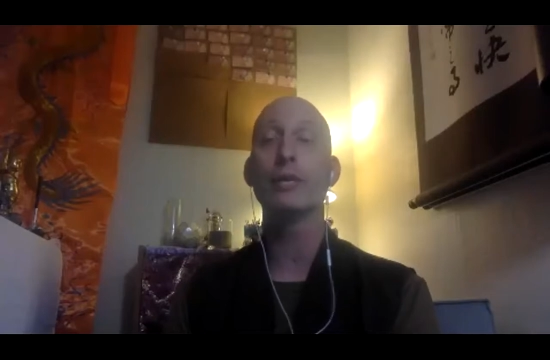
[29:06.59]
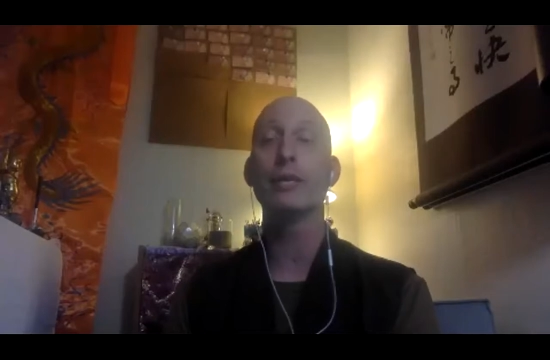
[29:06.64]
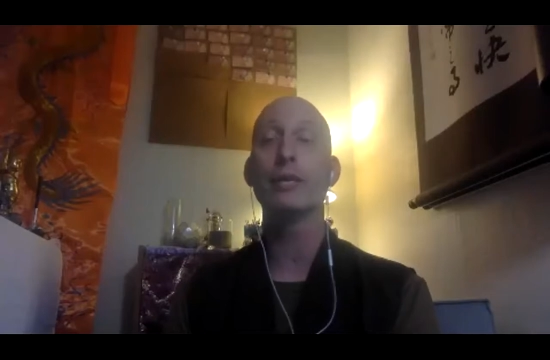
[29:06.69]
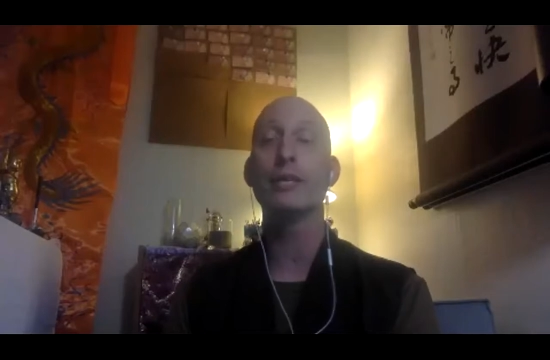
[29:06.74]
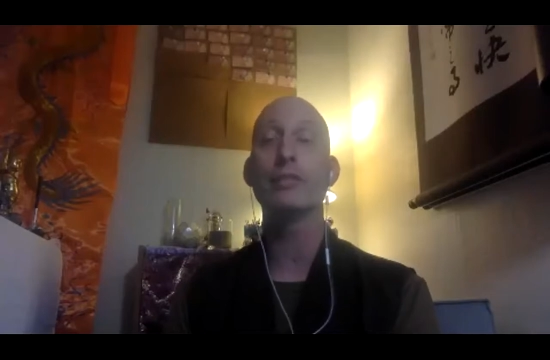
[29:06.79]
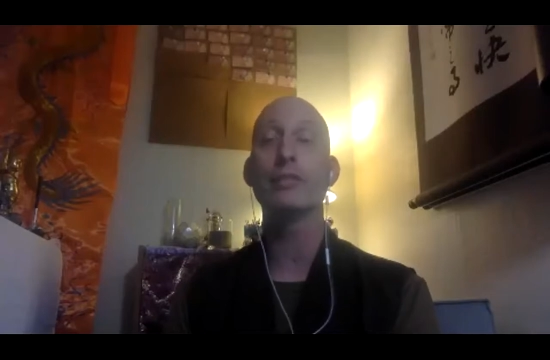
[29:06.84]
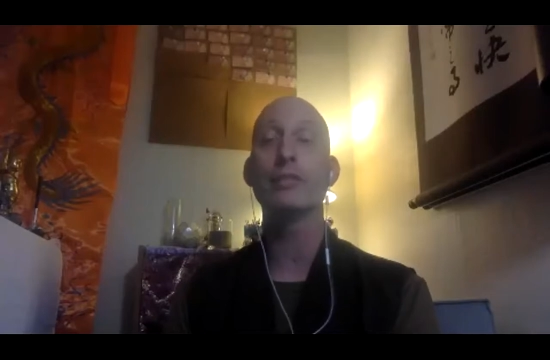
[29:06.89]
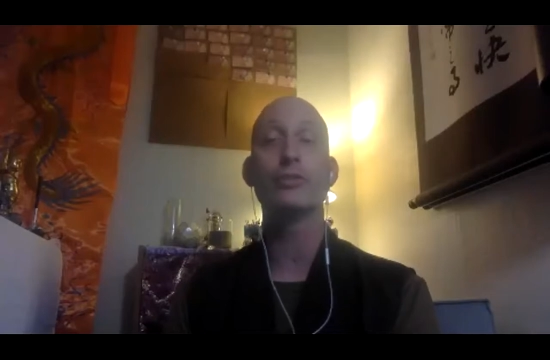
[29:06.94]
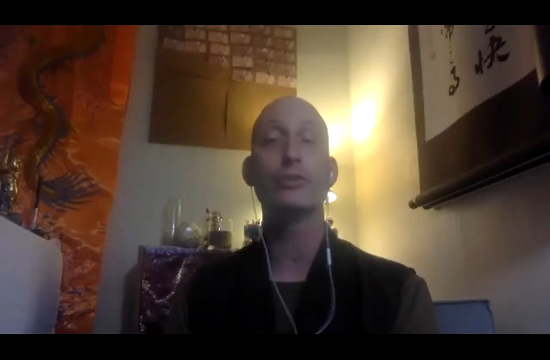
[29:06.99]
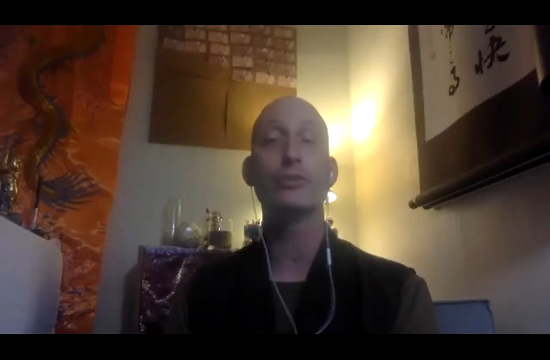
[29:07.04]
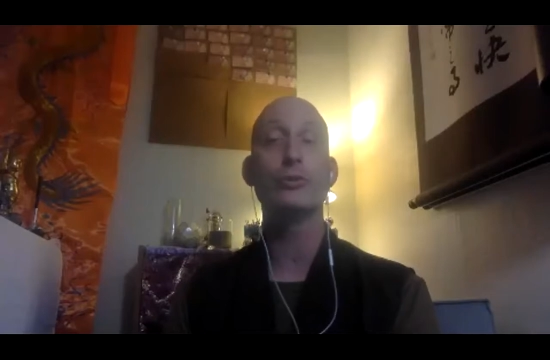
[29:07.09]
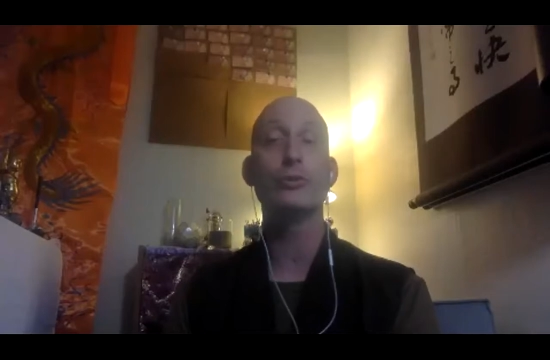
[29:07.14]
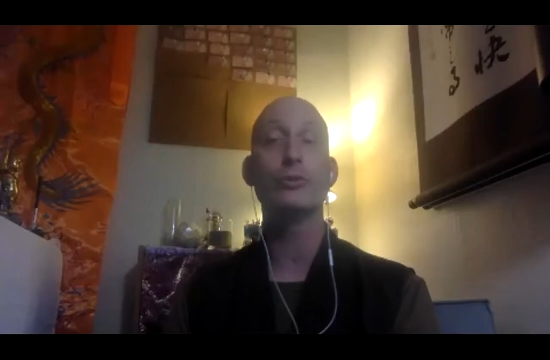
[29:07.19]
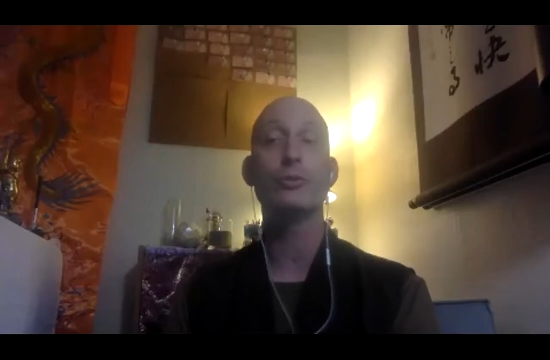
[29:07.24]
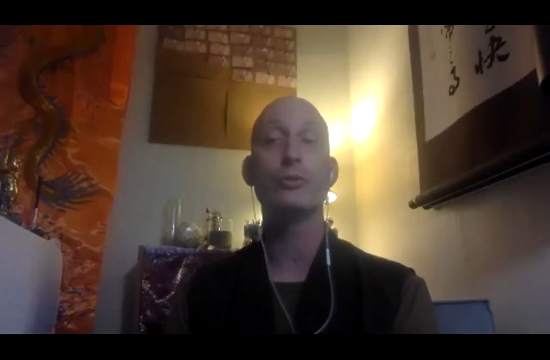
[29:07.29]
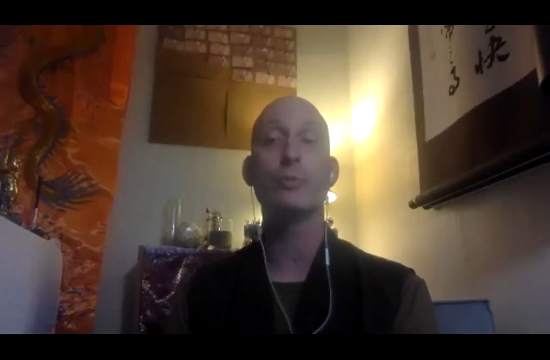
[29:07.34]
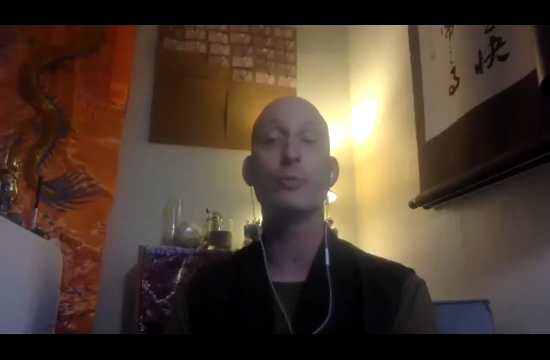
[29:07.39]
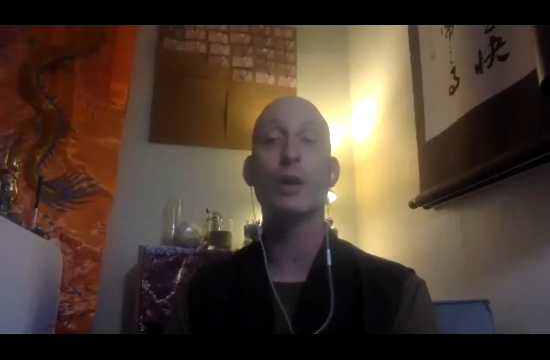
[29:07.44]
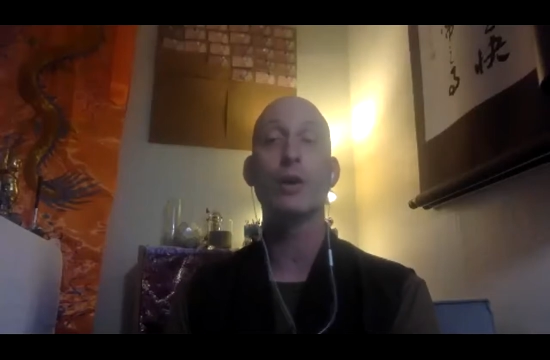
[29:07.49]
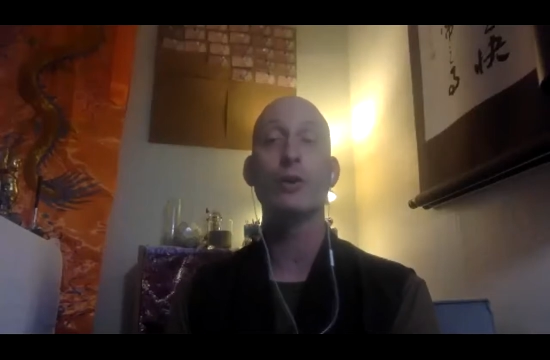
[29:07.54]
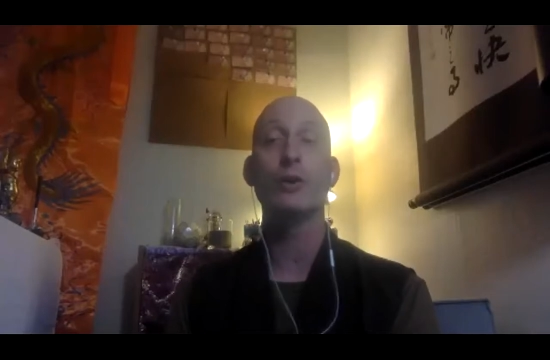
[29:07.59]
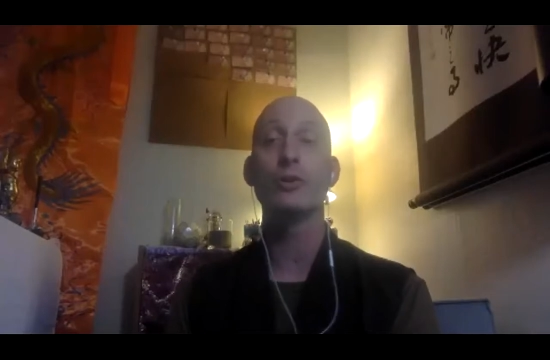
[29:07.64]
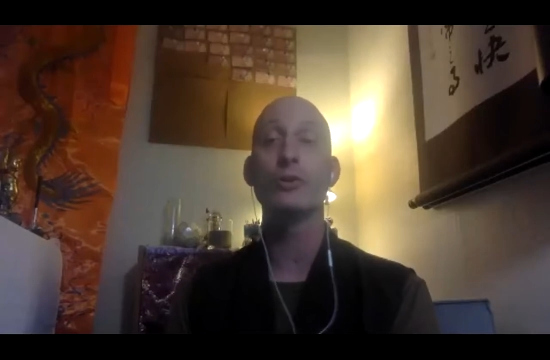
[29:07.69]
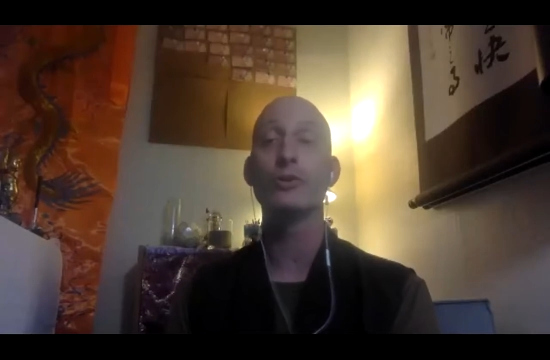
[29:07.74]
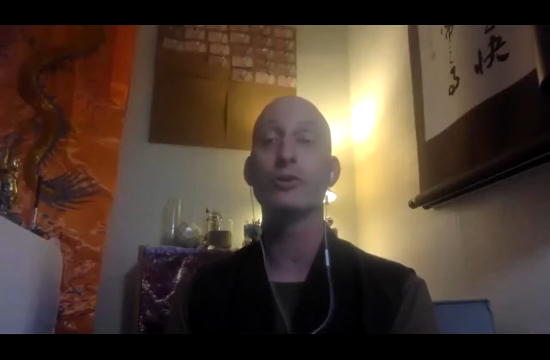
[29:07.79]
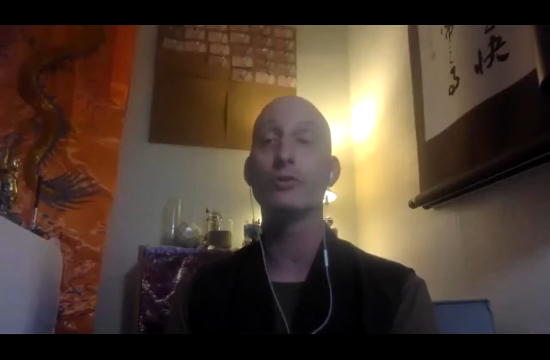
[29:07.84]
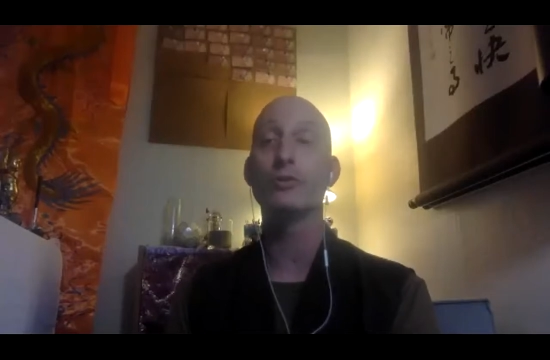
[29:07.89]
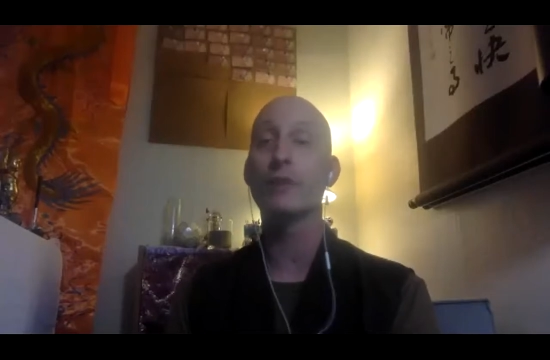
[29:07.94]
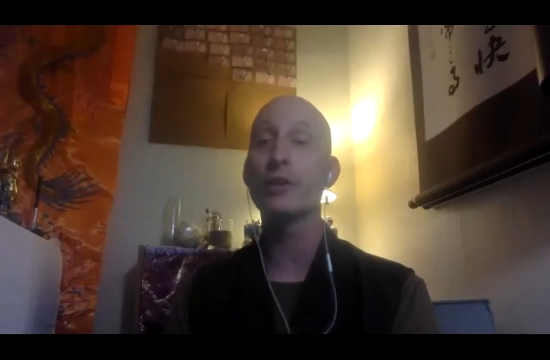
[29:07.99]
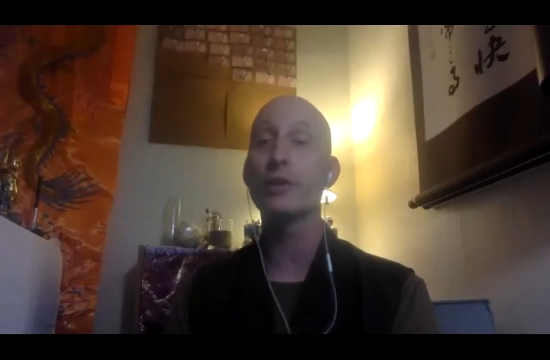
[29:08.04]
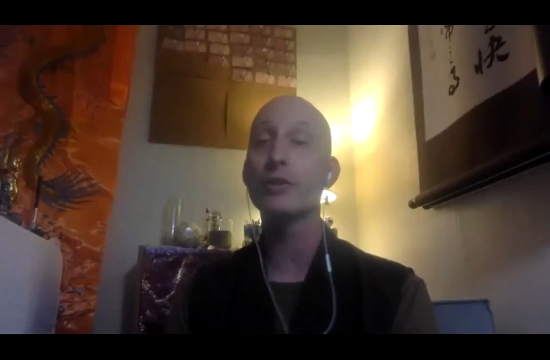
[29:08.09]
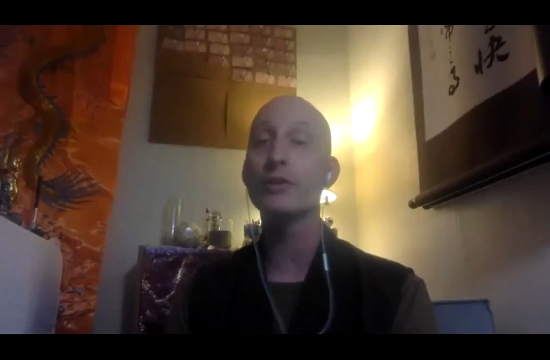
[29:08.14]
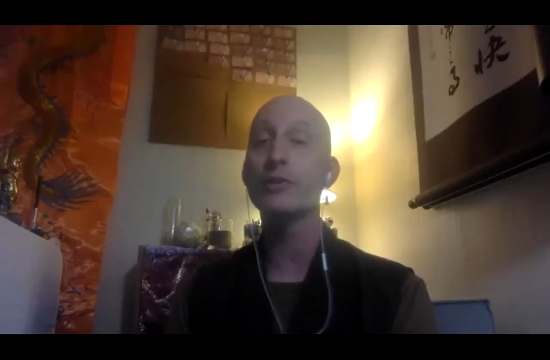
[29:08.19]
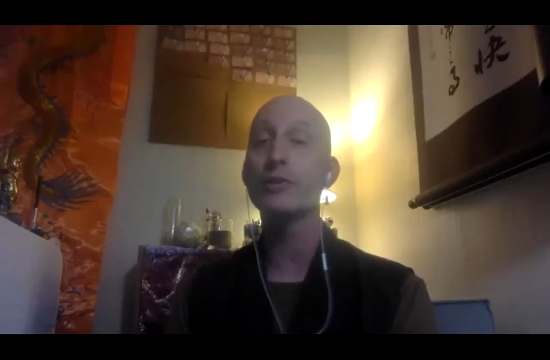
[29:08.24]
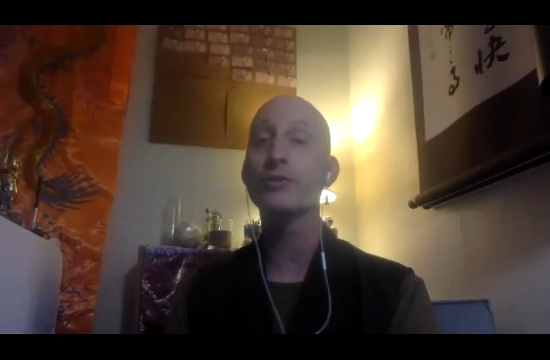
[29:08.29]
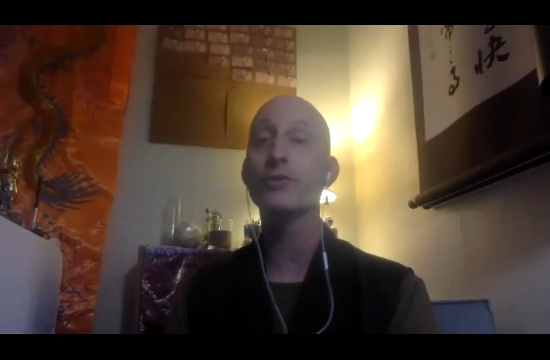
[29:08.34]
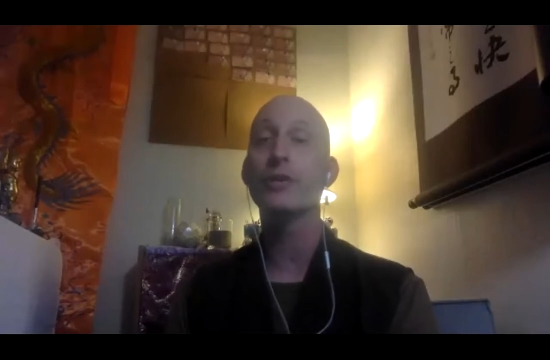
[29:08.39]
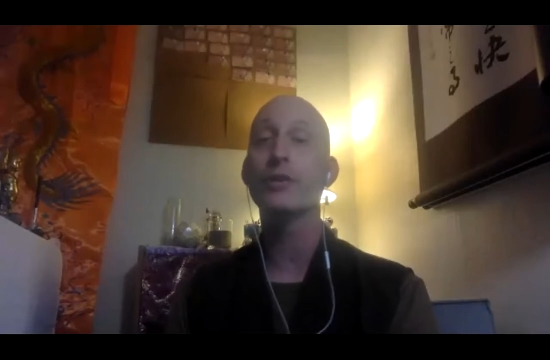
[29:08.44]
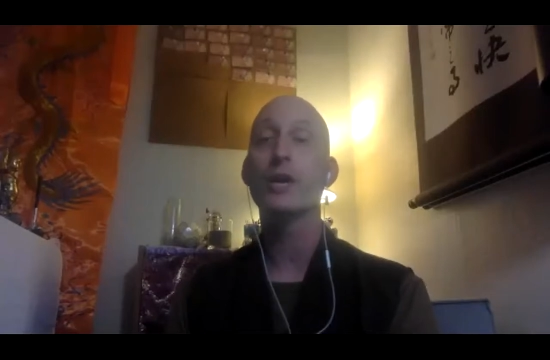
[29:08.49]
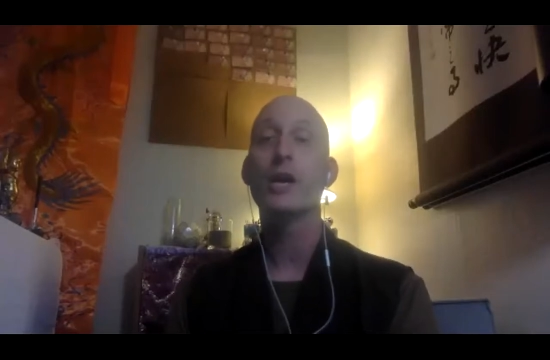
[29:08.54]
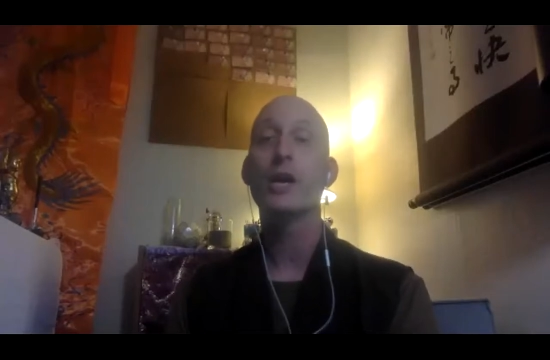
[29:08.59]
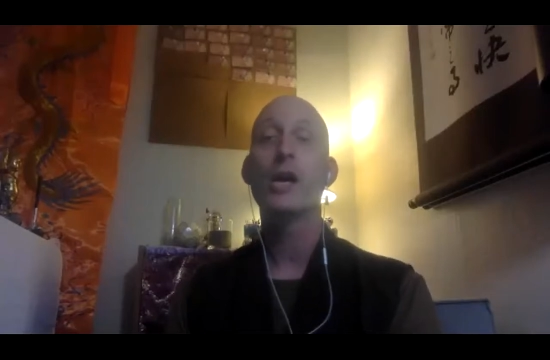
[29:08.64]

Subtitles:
they seduce partners of others.